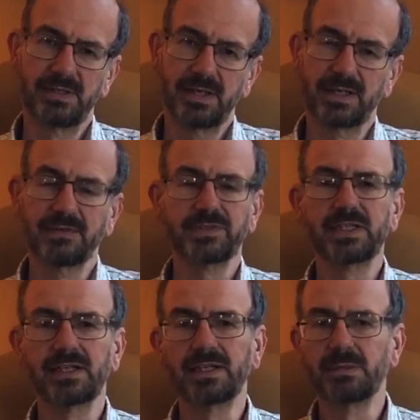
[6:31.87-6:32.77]
And I've
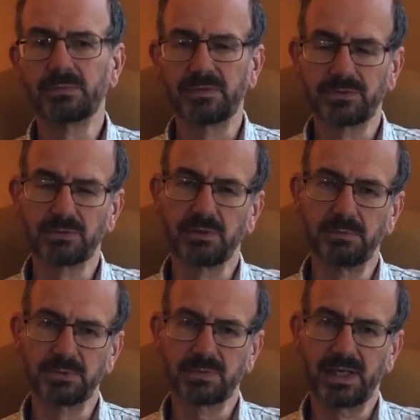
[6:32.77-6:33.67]
seen a number of
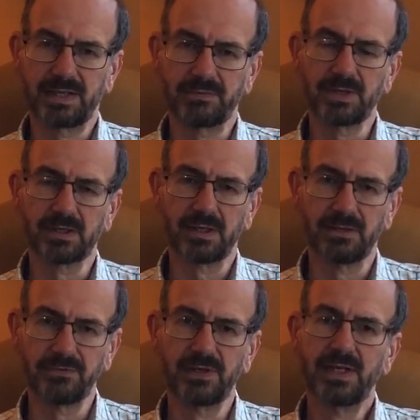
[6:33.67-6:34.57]
swarms where they've gone off,